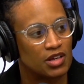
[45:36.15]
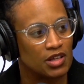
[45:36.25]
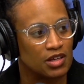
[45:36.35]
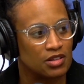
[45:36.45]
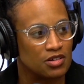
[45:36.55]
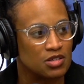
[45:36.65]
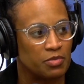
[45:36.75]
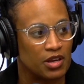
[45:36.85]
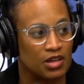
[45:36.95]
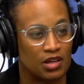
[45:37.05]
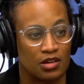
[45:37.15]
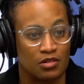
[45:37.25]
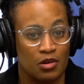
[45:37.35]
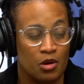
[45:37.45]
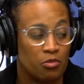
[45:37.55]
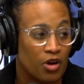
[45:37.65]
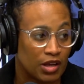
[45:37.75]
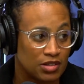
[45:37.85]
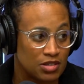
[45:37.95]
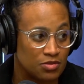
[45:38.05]
Like they're spending
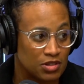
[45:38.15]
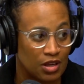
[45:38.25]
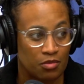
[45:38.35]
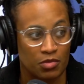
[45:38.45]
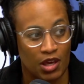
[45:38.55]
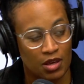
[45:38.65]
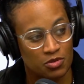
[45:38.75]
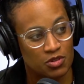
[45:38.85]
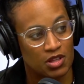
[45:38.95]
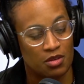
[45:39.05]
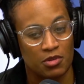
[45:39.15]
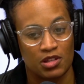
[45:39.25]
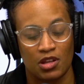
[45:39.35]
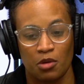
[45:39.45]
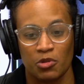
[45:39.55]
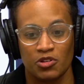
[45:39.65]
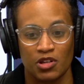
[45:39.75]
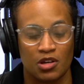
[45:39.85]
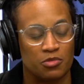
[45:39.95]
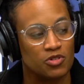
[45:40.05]
practice with them, games with them, and they're building
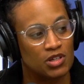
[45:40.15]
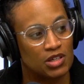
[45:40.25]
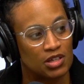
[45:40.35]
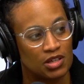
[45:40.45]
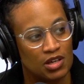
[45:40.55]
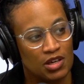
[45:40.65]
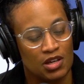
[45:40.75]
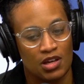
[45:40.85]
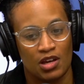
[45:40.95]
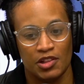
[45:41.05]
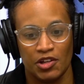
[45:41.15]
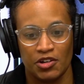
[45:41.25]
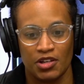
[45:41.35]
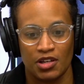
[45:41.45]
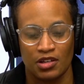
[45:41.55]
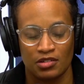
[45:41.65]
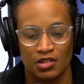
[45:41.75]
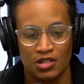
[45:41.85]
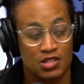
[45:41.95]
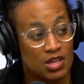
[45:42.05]
community and learning
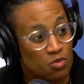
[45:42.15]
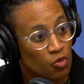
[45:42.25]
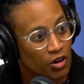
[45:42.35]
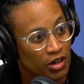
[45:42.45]
teamwork.